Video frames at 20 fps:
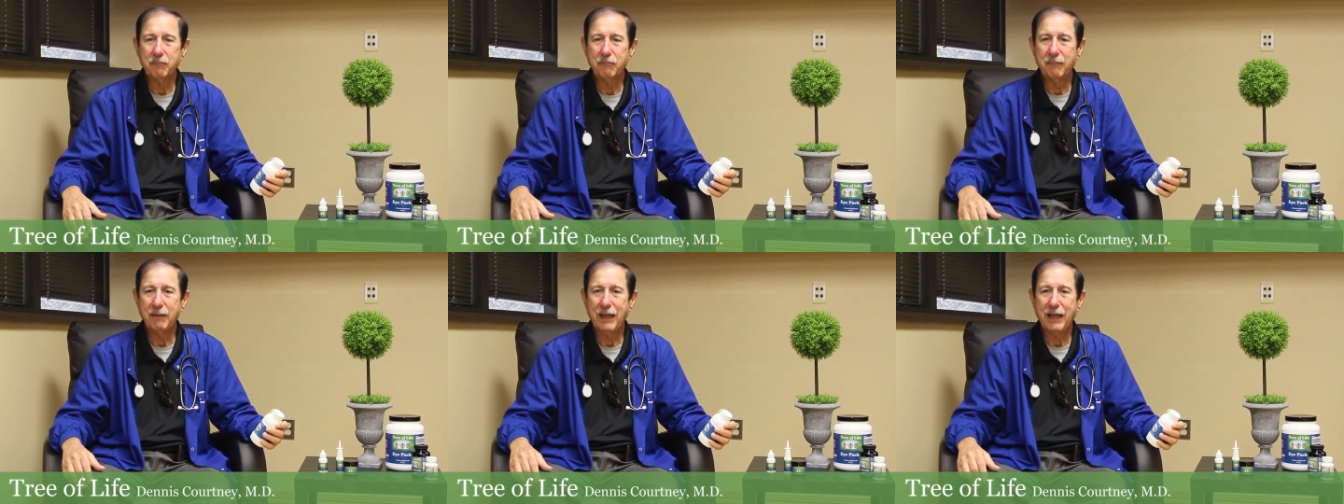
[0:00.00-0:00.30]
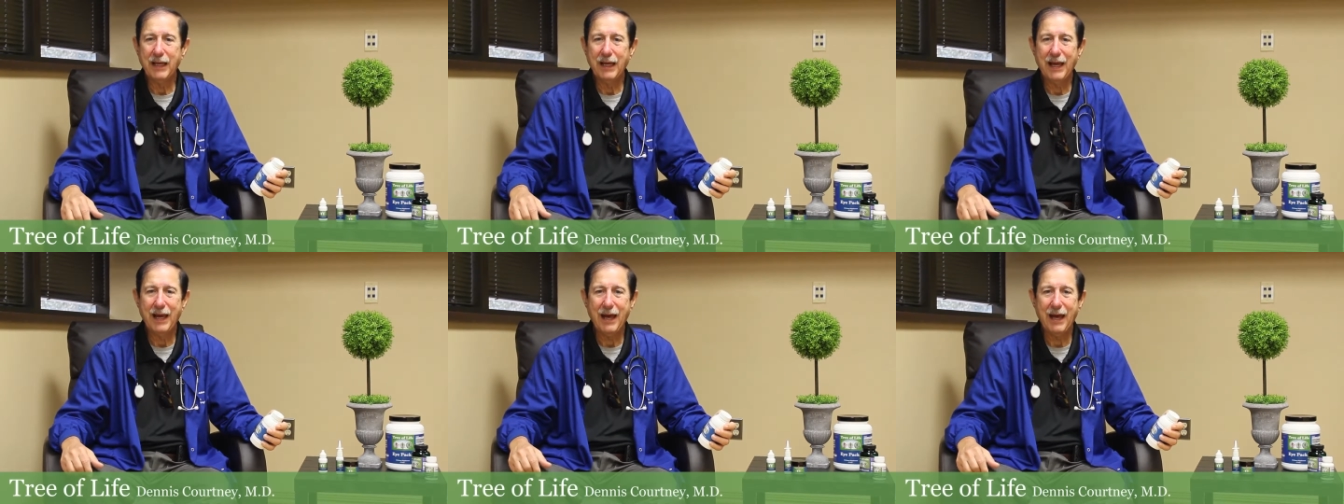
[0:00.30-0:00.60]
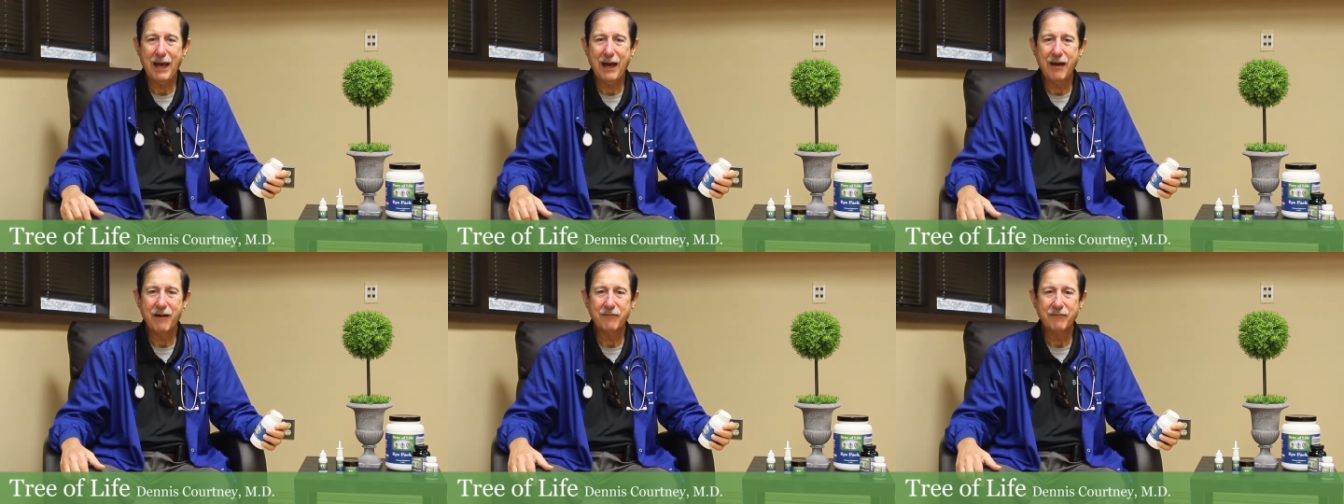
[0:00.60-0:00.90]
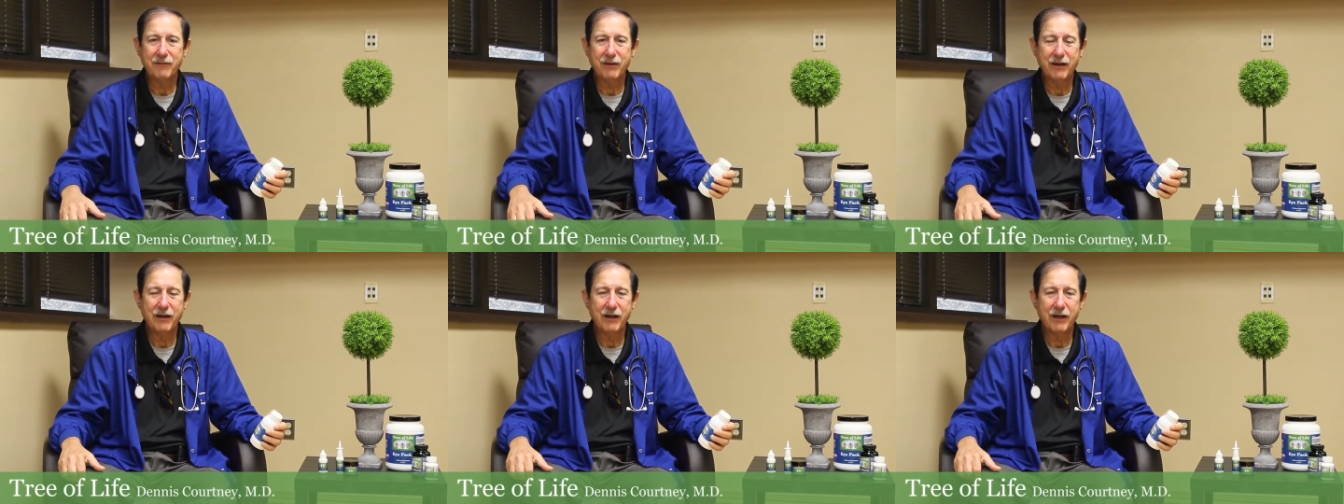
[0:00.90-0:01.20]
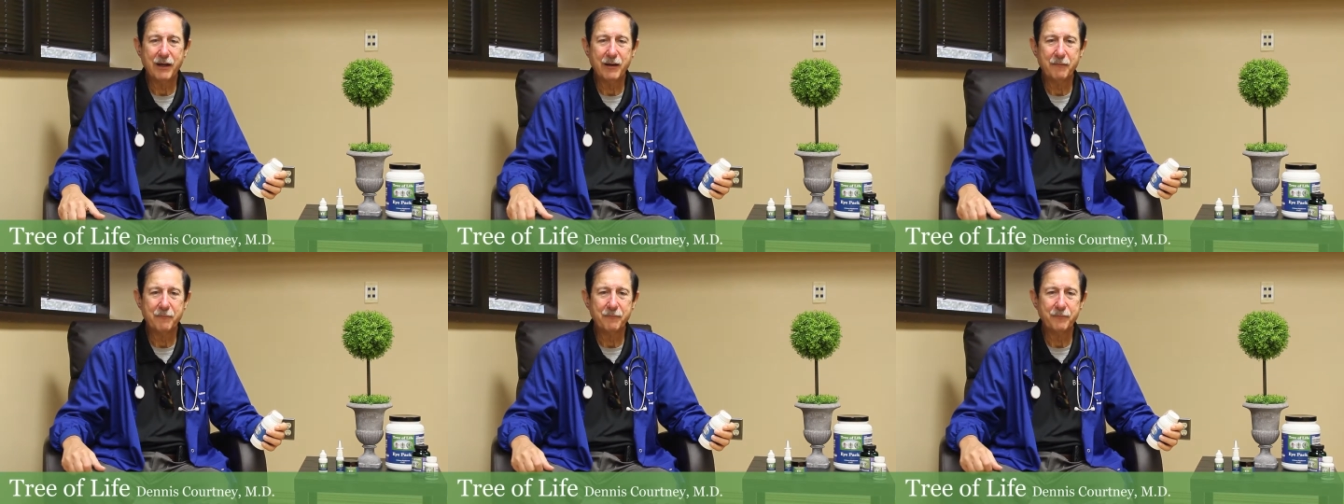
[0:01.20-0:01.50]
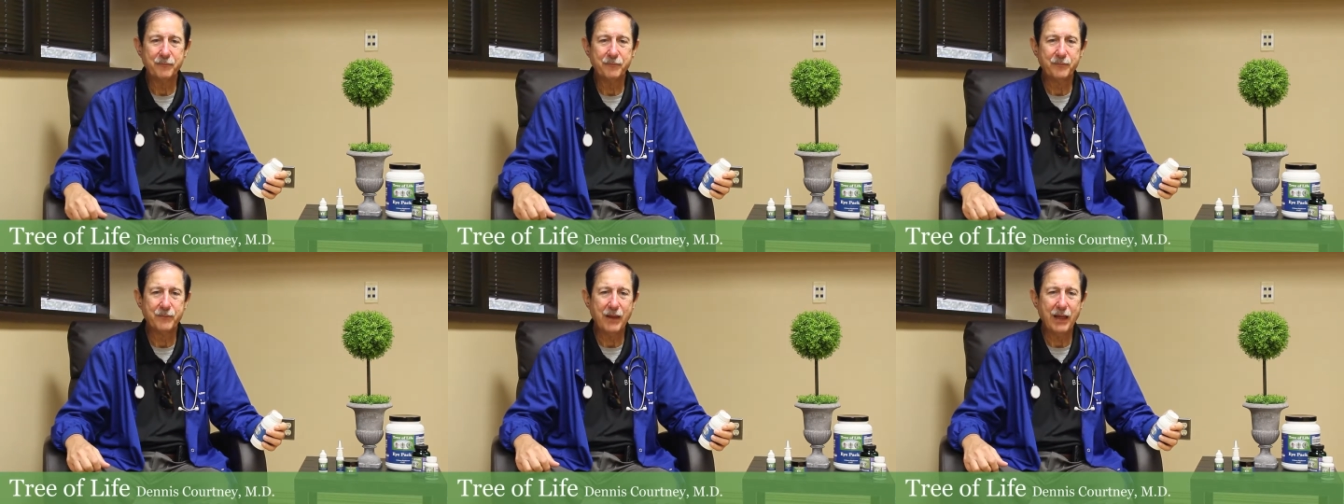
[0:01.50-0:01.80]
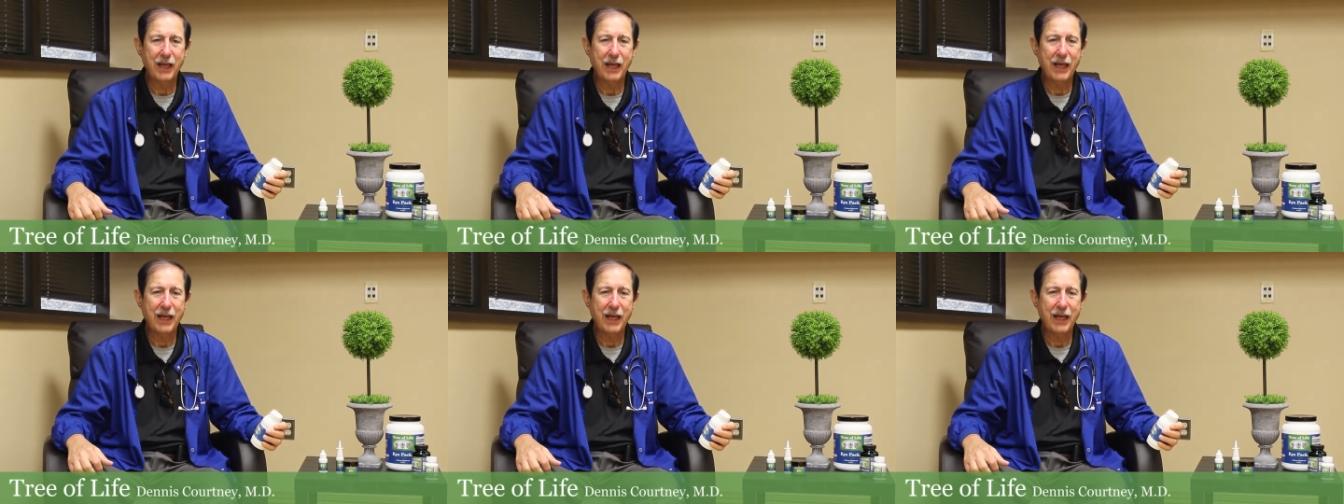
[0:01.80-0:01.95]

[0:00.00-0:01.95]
may have um,